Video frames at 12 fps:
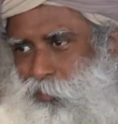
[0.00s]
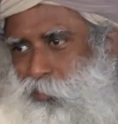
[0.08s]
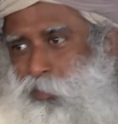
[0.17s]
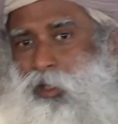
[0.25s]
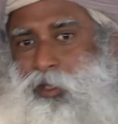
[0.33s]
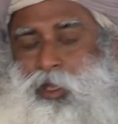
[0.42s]

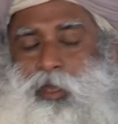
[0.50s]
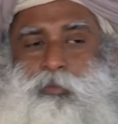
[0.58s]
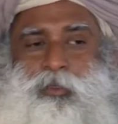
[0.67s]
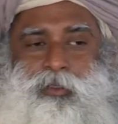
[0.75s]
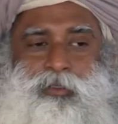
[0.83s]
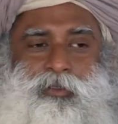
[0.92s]
1
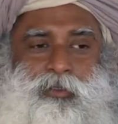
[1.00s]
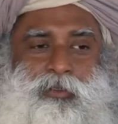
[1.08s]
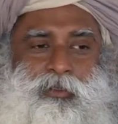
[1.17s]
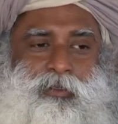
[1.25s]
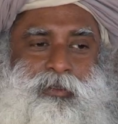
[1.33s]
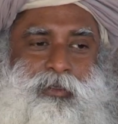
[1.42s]

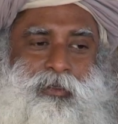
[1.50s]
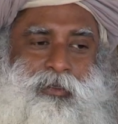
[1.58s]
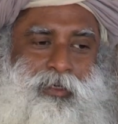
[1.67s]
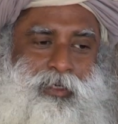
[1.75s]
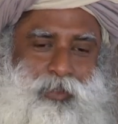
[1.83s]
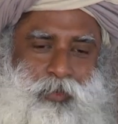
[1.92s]
cabbage
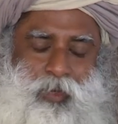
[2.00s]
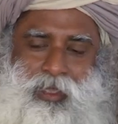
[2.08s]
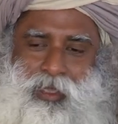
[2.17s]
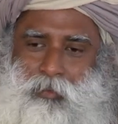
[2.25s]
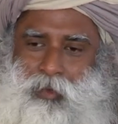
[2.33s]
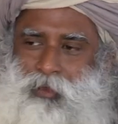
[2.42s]
is
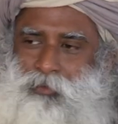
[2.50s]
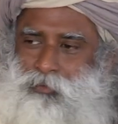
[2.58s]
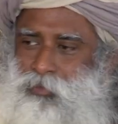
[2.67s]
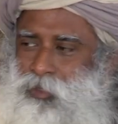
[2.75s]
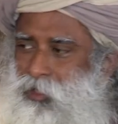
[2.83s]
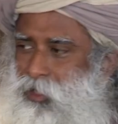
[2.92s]
weighing about
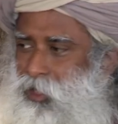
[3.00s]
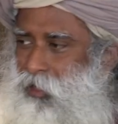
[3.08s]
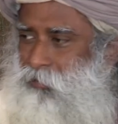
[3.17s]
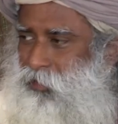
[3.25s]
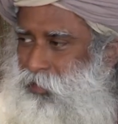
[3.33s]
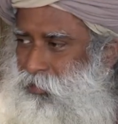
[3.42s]

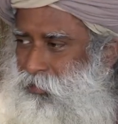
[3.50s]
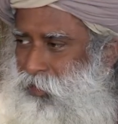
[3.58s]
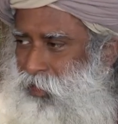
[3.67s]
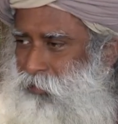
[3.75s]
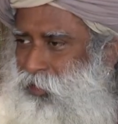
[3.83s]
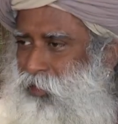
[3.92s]
1.5
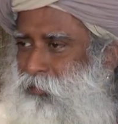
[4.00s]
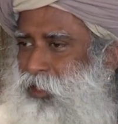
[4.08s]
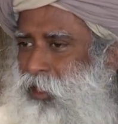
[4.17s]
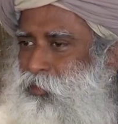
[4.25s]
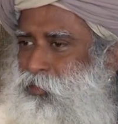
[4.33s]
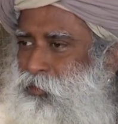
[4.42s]
kilograms,
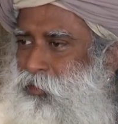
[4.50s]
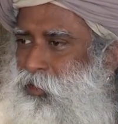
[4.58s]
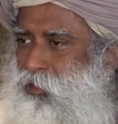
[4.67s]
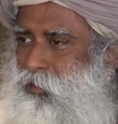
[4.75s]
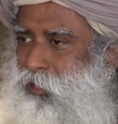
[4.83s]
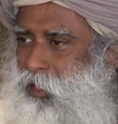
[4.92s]
sometimes 2
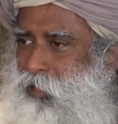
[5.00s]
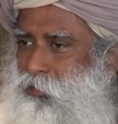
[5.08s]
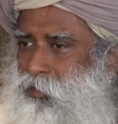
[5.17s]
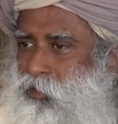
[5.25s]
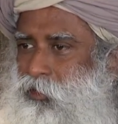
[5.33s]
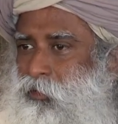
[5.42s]

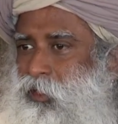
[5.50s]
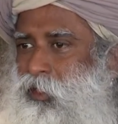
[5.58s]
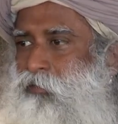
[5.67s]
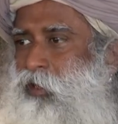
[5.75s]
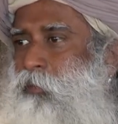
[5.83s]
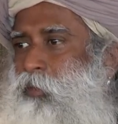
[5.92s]
kilograms, it's
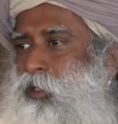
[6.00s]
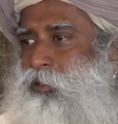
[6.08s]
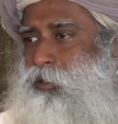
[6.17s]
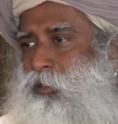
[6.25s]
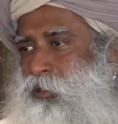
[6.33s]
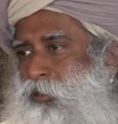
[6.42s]
25
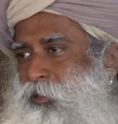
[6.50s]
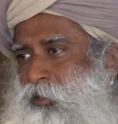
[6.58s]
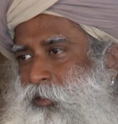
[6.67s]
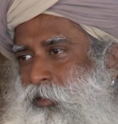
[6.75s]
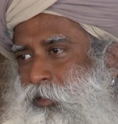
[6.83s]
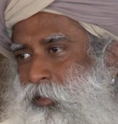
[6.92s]
paisa.
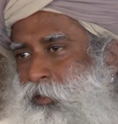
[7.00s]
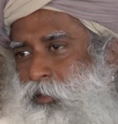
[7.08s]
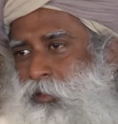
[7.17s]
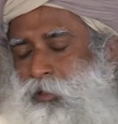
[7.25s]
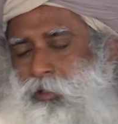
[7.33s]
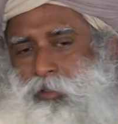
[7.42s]

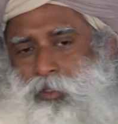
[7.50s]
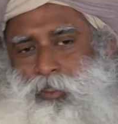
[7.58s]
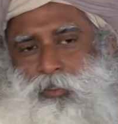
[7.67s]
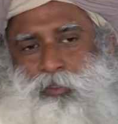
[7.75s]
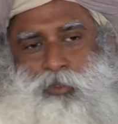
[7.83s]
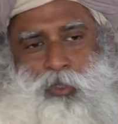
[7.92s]

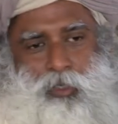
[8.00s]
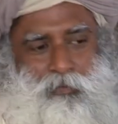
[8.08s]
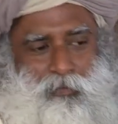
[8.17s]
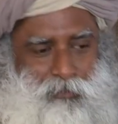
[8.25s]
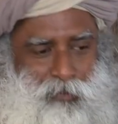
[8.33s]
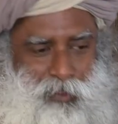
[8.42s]
It is not
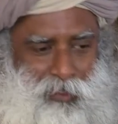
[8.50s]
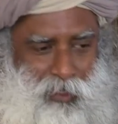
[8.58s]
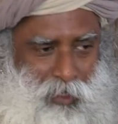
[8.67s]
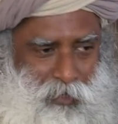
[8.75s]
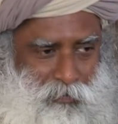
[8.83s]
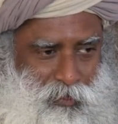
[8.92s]
even worth
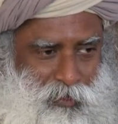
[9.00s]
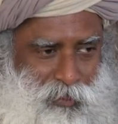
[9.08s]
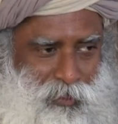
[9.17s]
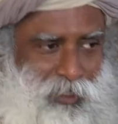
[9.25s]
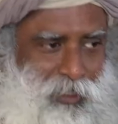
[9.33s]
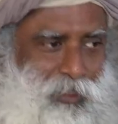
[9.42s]

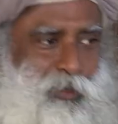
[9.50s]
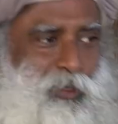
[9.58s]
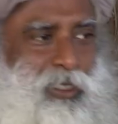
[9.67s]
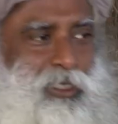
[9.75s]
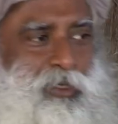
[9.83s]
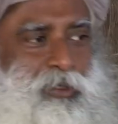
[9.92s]
harvesting and
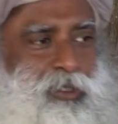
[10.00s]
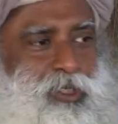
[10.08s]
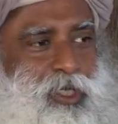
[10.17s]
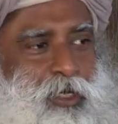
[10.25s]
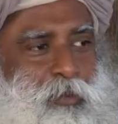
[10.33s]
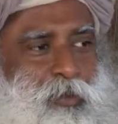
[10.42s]
loading it on the
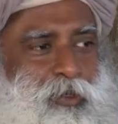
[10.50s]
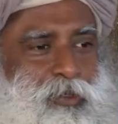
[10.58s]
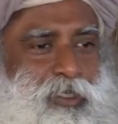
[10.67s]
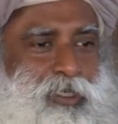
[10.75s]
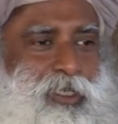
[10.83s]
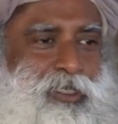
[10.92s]
truck
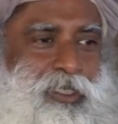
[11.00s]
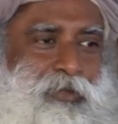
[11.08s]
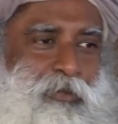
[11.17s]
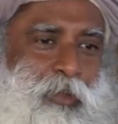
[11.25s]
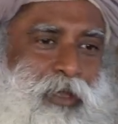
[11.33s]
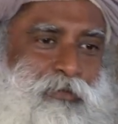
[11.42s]
because it doesn't
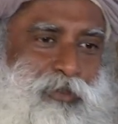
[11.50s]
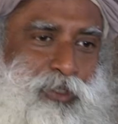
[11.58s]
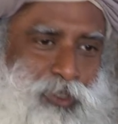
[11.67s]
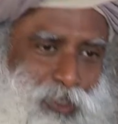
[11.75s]
even pay for the